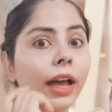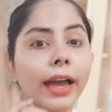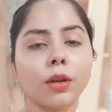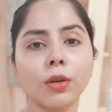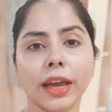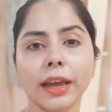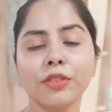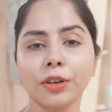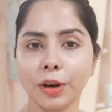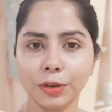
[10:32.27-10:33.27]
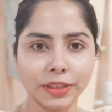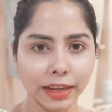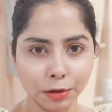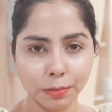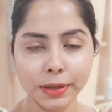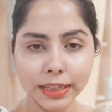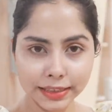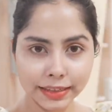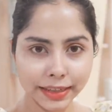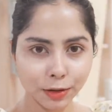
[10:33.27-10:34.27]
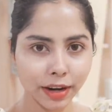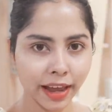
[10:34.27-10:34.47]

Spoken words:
And okay, I forgot to tell you, please clean your